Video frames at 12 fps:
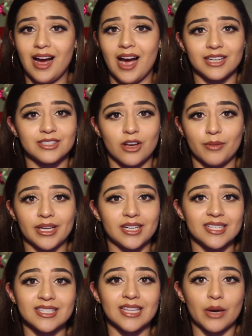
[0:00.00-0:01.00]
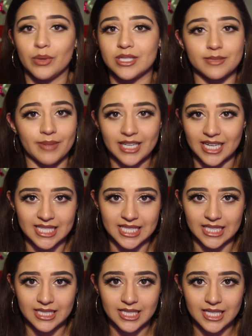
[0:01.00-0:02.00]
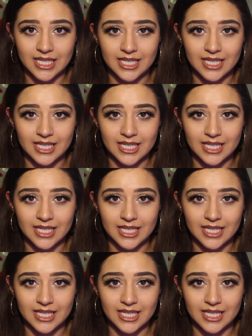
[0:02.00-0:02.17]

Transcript: I saw my cousin that wasn't my cousin,